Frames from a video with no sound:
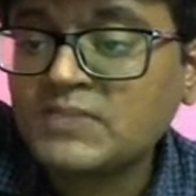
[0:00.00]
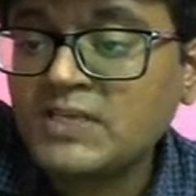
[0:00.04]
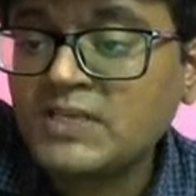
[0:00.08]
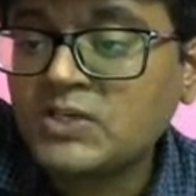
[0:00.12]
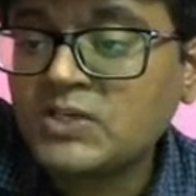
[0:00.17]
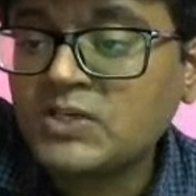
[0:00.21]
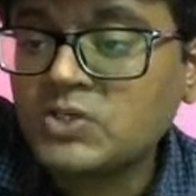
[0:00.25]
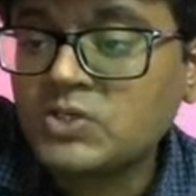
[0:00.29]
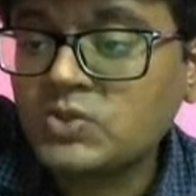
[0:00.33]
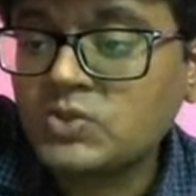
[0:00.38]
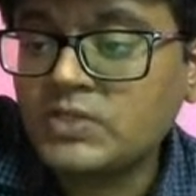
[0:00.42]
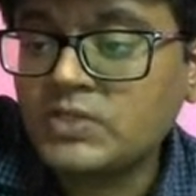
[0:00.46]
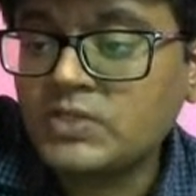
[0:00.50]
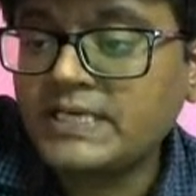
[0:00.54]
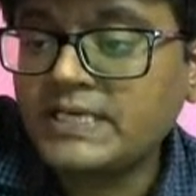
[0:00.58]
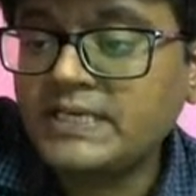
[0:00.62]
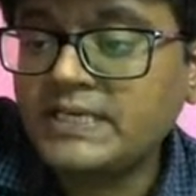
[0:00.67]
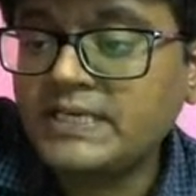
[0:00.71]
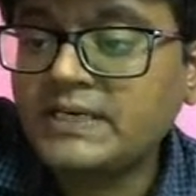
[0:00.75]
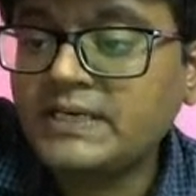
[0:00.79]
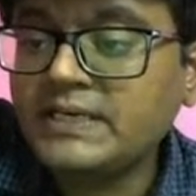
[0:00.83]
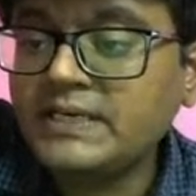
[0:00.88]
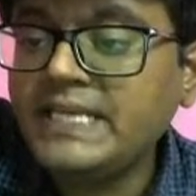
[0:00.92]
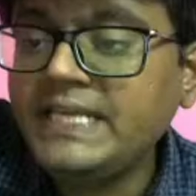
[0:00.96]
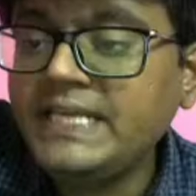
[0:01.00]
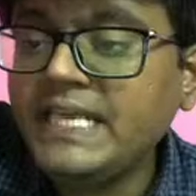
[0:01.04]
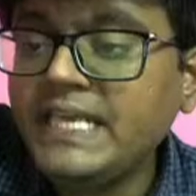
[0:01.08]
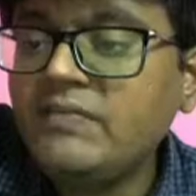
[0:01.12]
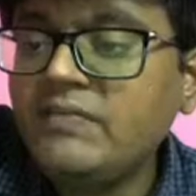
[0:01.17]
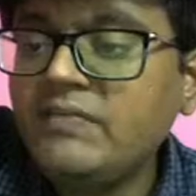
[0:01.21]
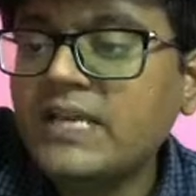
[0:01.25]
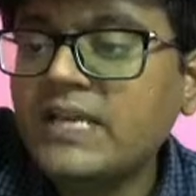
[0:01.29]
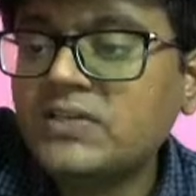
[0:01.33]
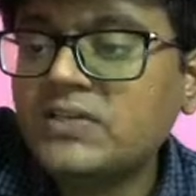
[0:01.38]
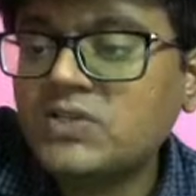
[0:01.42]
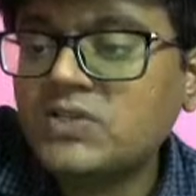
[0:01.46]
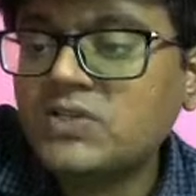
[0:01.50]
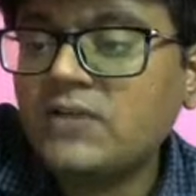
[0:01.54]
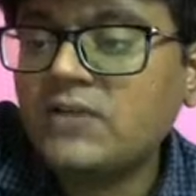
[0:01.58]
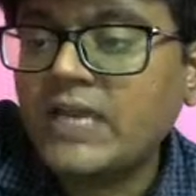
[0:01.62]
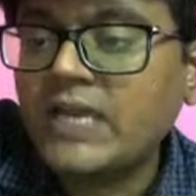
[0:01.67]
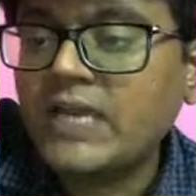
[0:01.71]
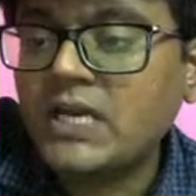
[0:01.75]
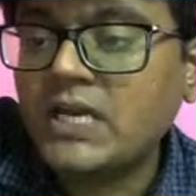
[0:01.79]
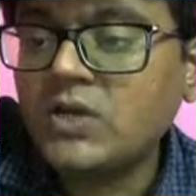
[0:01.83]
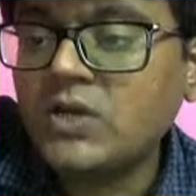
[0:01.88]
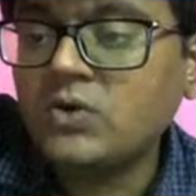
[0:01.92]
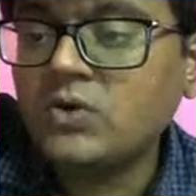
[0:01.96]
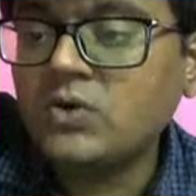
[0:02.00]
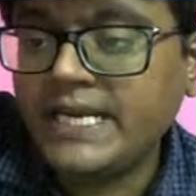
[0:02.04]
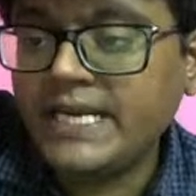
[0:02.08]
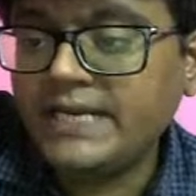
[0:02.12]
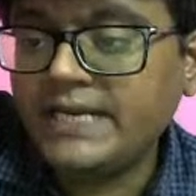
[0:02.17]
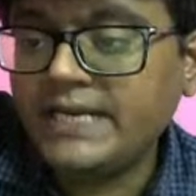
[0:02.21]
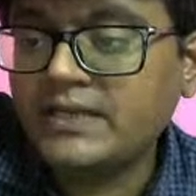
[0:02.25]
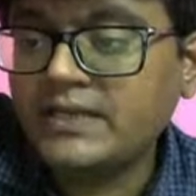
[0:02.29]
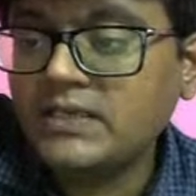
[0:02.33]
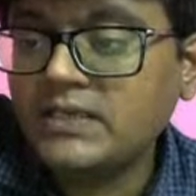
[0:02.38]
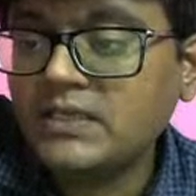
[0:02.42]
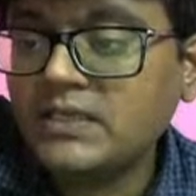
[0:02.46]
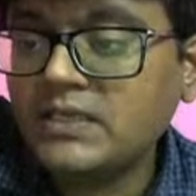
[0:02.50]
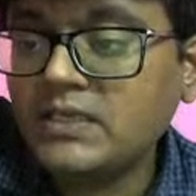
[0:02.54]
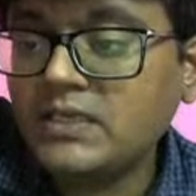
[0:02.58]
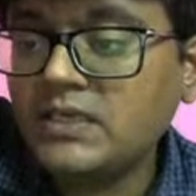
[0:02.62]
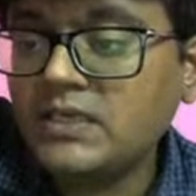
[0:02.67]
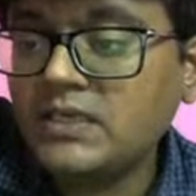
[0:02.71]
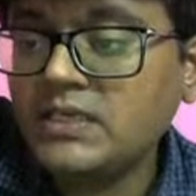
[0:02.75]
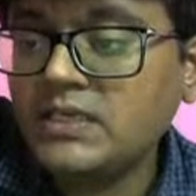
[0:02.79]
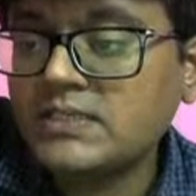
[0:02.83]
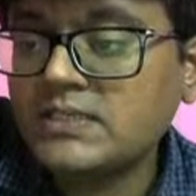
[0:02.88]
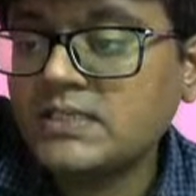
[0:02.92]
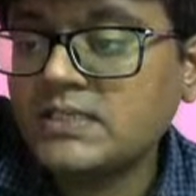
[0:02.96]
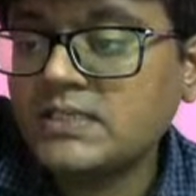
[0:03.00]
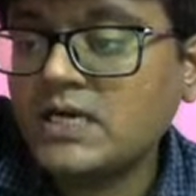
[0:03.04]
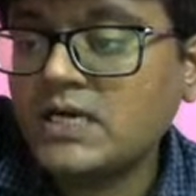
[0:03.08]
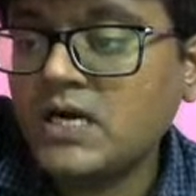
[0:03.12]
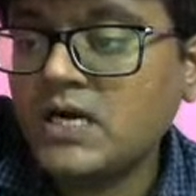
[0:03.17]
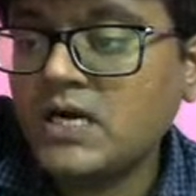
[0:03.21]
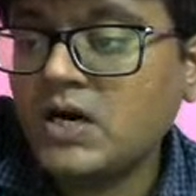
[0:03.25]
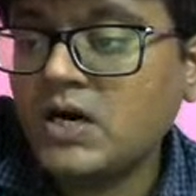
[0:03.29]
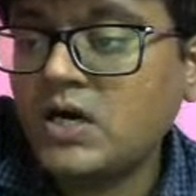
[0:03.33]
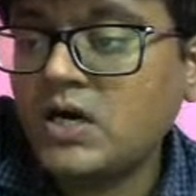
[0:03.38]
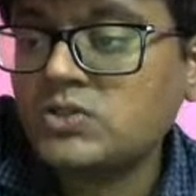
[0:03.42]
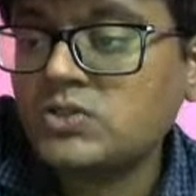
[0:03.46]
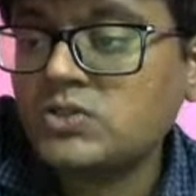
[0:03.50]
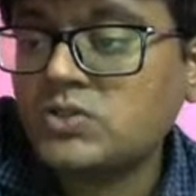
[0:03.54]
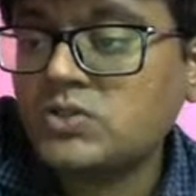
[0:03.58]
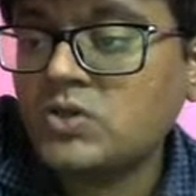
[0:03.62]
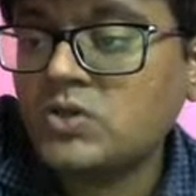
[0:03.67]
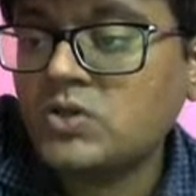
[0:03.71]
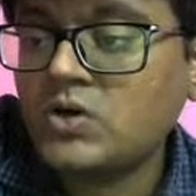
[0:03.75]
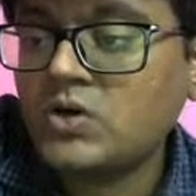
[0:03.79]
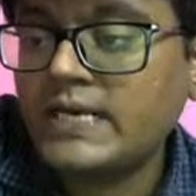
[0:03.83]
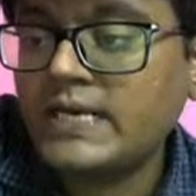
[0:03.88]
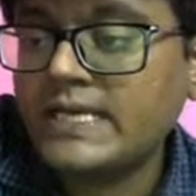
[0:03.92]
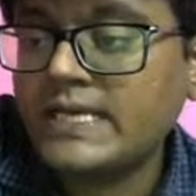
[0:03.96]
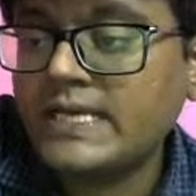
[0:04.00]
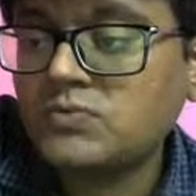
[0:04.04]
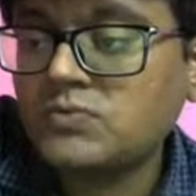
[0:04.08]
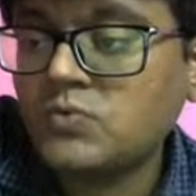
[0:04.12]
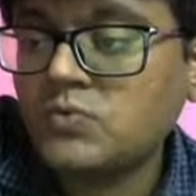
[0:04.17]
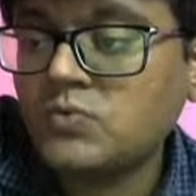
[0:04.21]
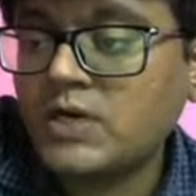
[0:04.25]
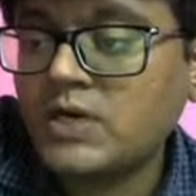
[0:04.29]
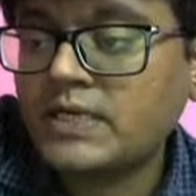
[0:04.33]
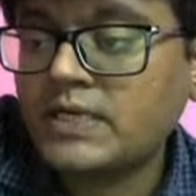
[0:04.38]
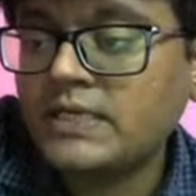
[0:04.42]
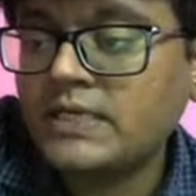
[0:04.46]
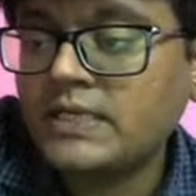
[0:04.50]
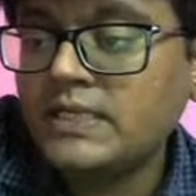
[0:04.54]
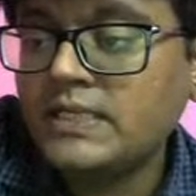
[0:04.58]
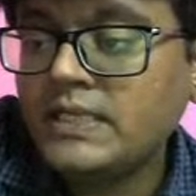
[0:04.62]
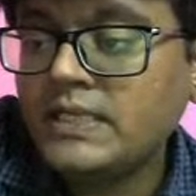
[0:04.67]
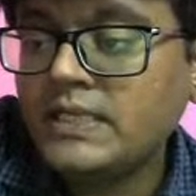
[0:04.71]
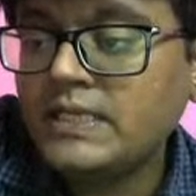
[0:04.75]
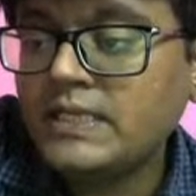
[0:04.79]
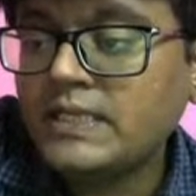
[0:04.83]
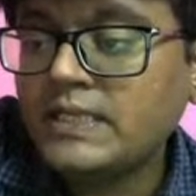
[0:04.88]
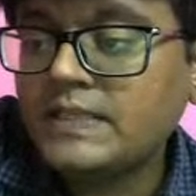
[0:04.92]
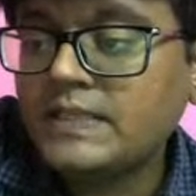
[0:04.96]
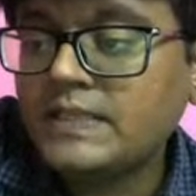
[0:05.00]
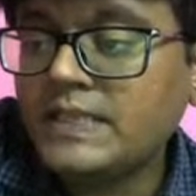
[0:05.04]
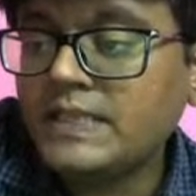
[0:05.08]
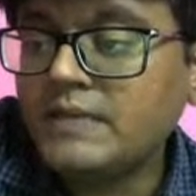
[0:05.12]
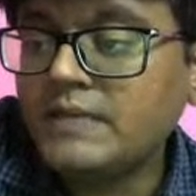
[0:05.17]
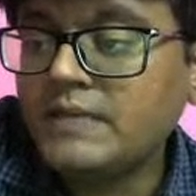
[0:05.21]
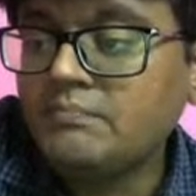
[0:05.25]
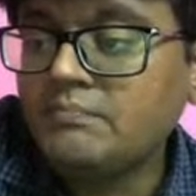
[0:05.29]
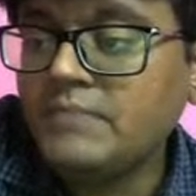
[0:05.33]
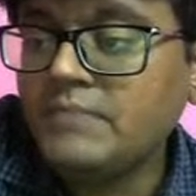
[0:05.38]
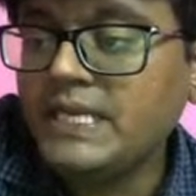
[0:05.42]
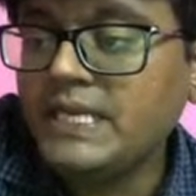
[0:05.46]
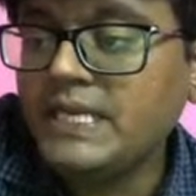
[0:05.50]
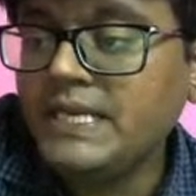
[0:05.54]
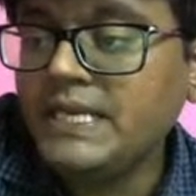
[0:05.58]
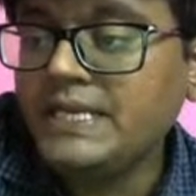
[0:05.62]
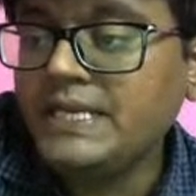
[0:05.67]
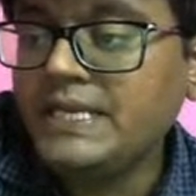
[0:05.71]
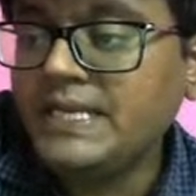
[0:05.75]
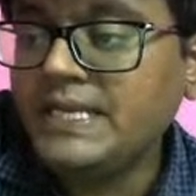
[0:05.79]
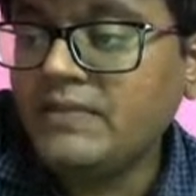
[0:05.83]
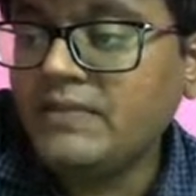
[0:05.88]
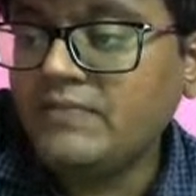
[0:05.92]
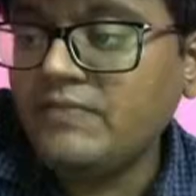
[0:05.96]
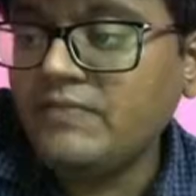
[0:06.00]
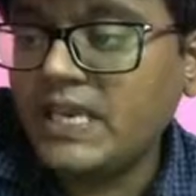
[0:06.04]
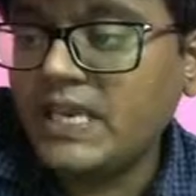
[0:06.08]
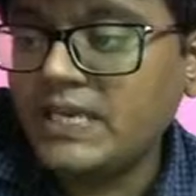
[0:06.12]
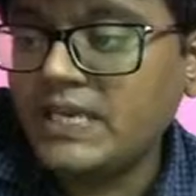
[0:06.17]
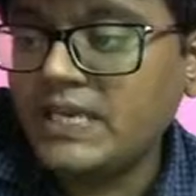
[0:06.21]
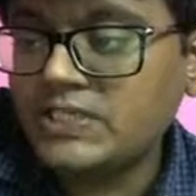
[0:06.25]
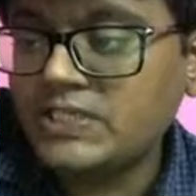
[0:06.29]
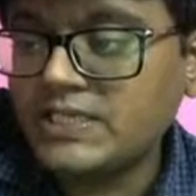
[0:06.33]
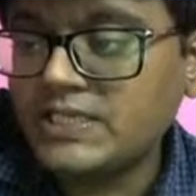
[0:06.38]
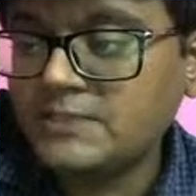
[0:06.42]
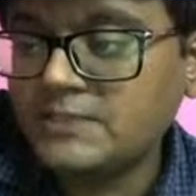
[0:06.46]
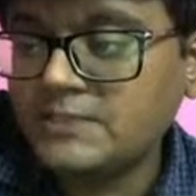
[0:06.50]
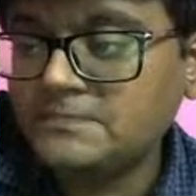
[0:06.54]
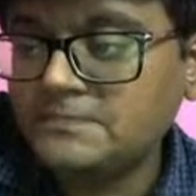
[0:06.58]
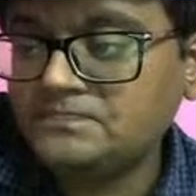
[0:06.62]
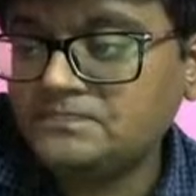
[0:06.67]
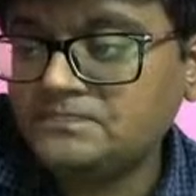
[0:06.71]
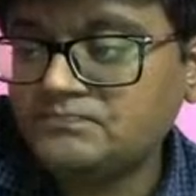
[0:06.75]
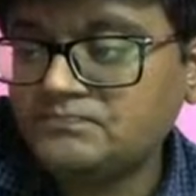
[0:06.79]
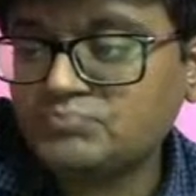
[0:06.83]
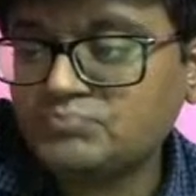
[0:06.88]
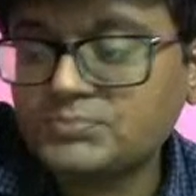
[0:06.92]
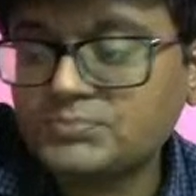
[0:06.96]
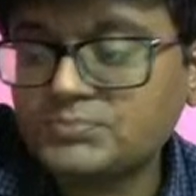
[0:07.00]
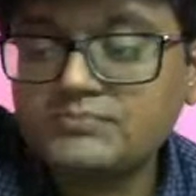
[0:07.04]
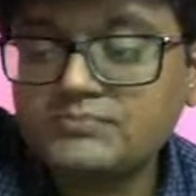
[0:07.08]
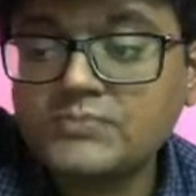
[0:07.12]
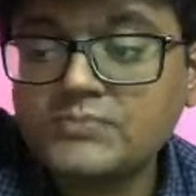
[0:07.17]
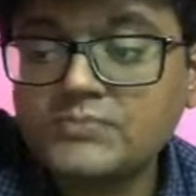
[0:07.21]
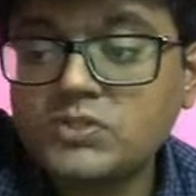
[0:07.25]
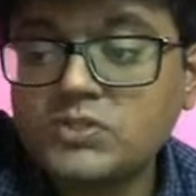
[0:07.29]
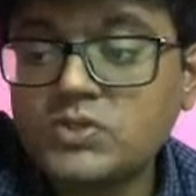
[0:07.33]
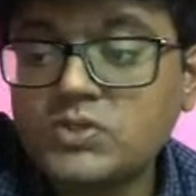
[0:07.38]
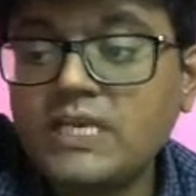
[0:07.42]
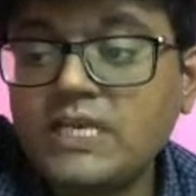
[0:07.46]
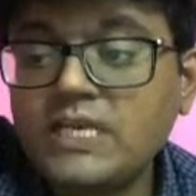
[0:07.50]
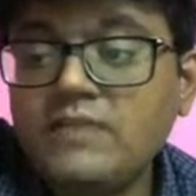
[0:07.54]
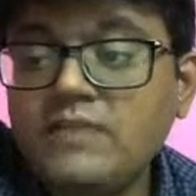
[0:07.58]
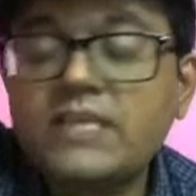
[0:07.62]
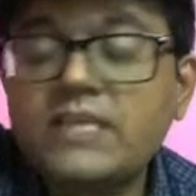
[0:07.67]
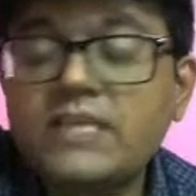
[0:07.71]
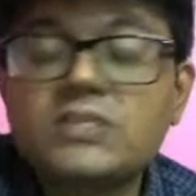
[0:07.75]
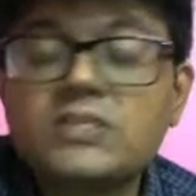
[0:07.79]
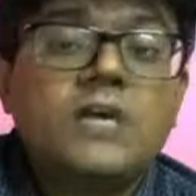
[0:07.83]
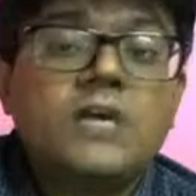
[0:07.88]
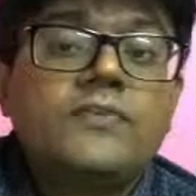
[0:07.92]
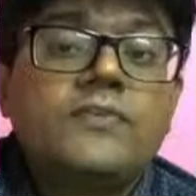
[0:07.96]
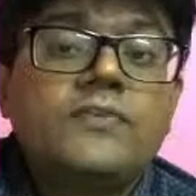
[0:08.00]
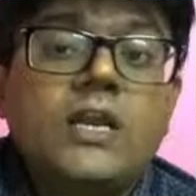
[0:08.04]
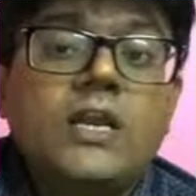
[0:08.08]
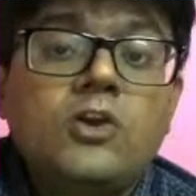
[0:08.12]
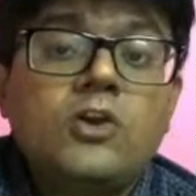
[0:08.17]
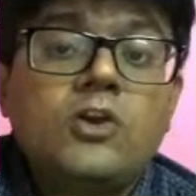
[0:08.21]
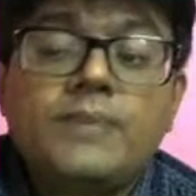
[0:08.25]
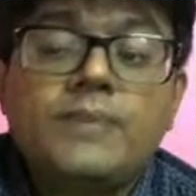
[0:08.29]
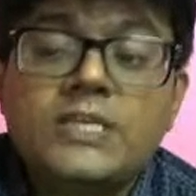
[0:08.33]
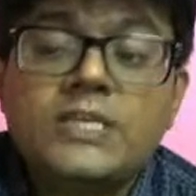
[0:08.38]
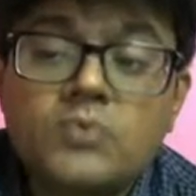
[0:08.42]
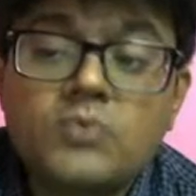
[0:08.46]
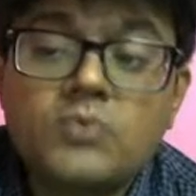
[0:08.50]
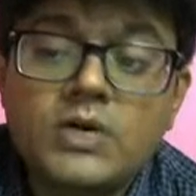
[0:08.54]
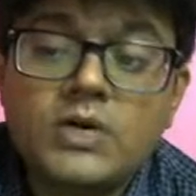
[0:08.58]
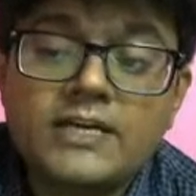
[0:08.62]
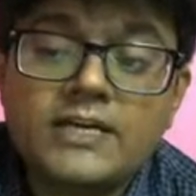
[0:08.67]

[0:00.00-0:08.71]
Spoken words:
So the deviation of yellow, right, is also called as what? The mean deviation. So deviation of yellow means what?